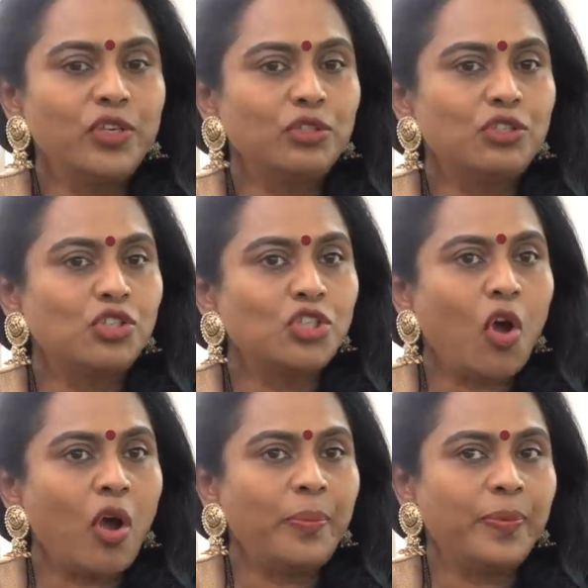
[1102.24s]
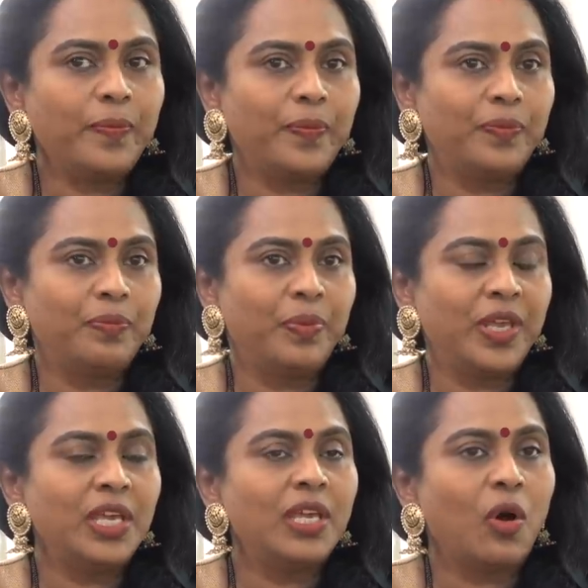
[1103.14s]
we should stop
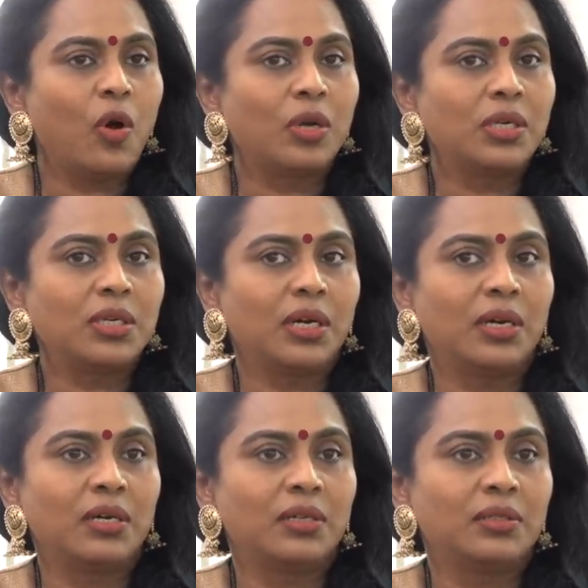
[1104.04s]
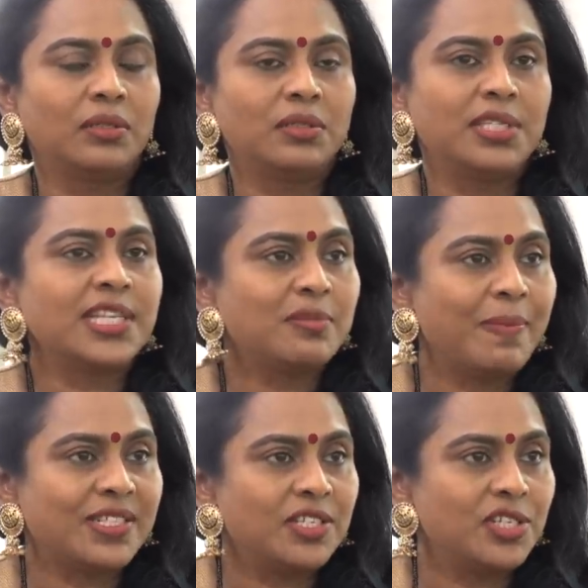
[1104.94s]
being on uh, just
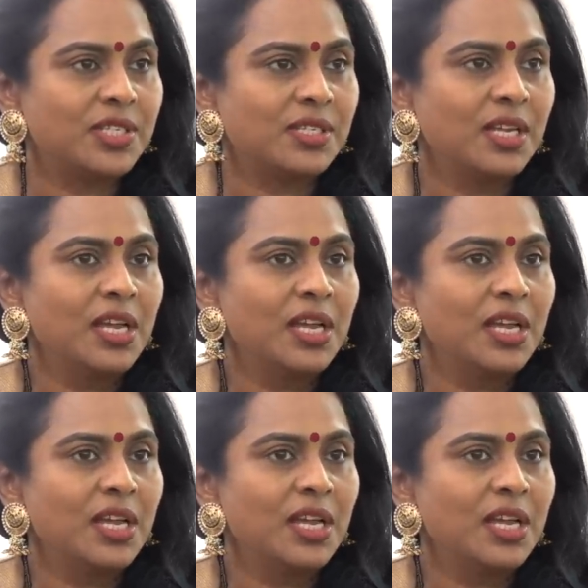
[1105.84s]
messages.